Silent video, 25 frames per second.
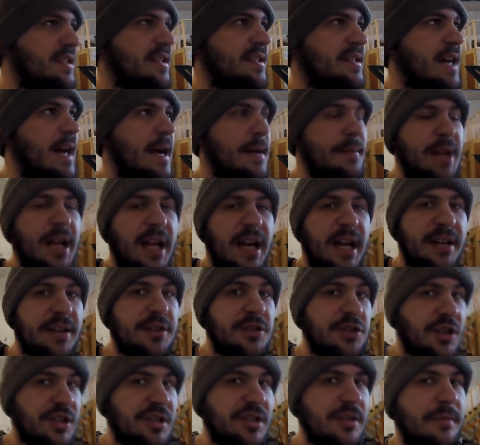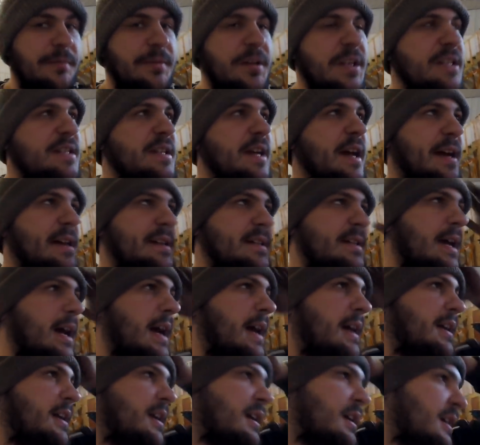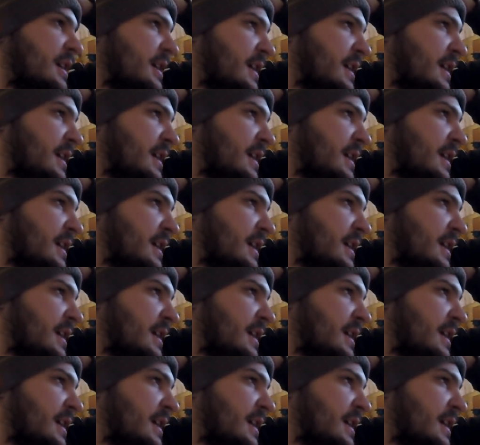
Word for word: of timing on just the V TEC side